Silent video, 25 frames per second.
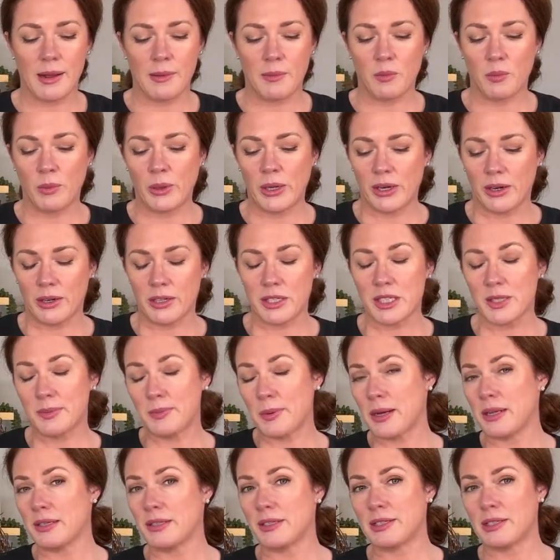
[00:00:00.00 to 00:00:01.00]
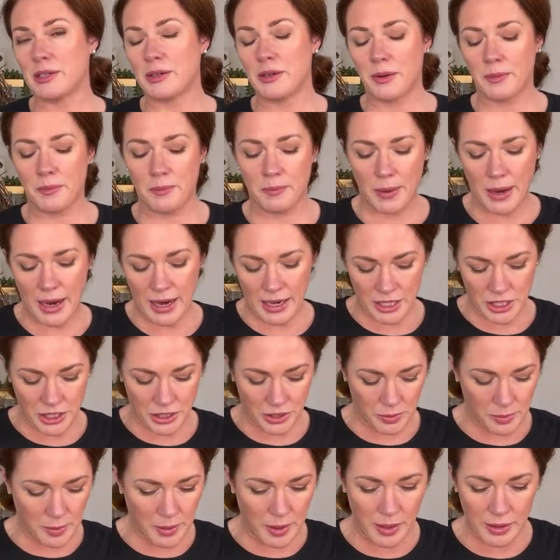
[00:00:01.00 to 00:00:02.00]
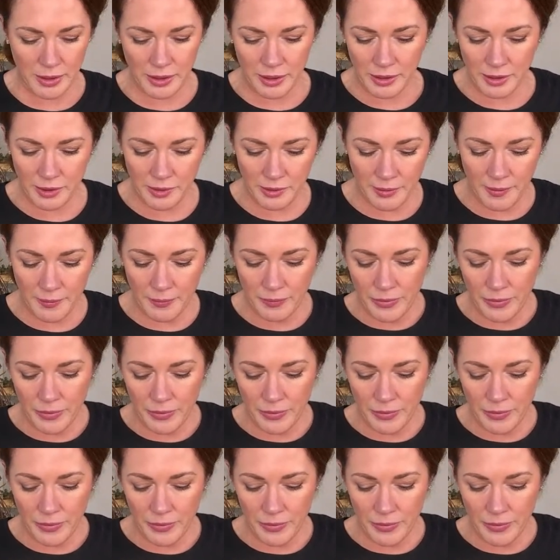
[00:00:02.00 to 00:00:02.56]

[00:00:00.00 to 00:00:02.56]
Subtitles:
we are sponsored by Surebonder.